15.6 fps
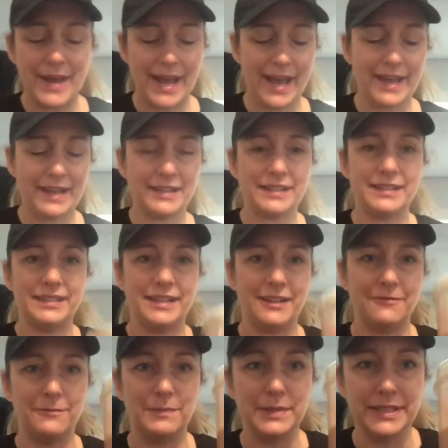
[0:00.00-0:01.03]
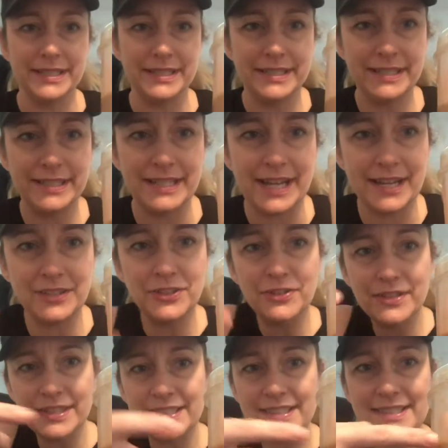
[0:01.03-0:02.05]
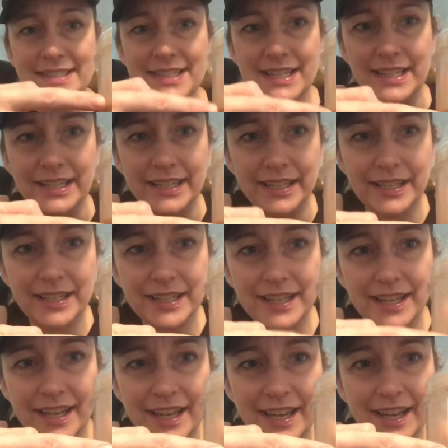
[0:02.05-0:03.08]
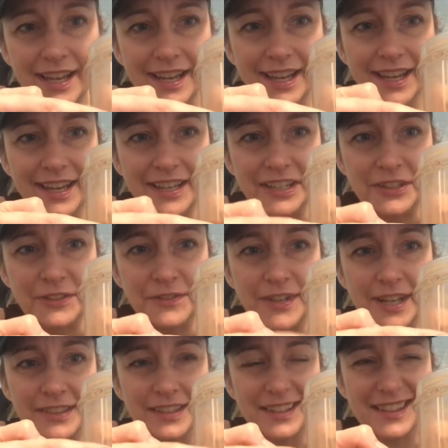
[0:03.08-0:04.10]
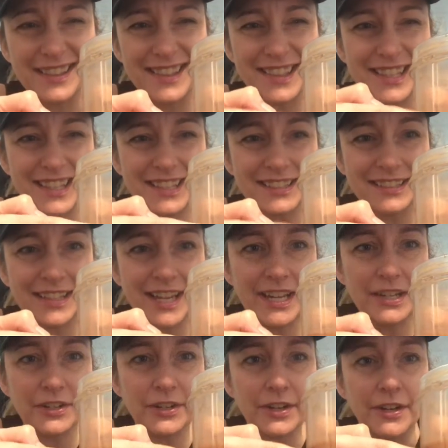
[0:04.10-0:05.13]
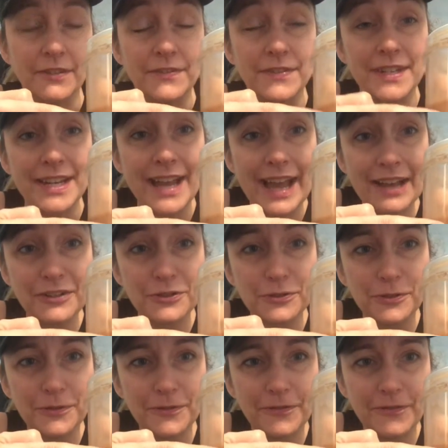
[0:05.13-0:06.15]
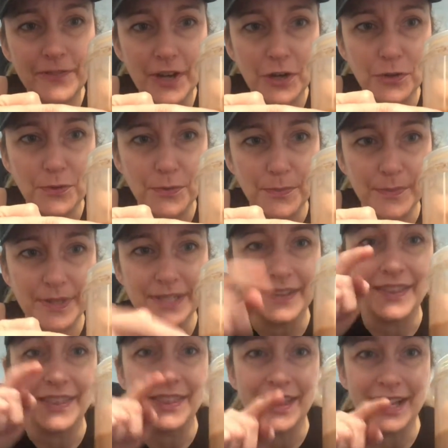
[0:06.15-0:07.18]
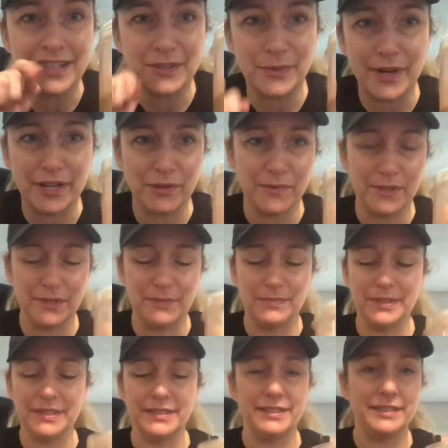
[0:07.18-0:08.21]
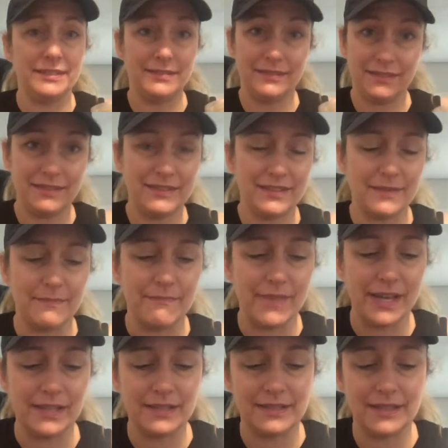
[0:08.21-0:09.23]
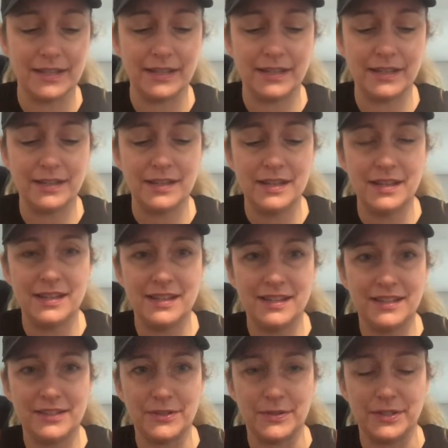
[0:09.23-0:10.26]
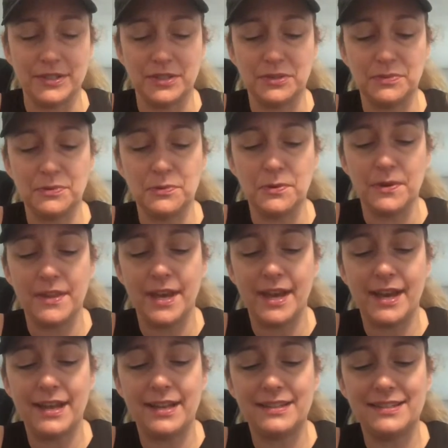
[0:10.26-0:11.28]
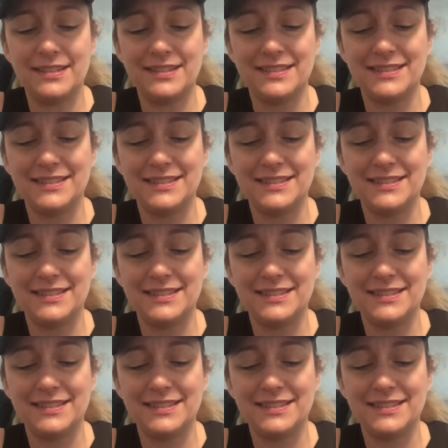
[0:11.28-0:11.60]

back and I've blended, and as you can see, you've got this thick layer of natural foam. That's why you want to blend it. It's amazing. So I just pour that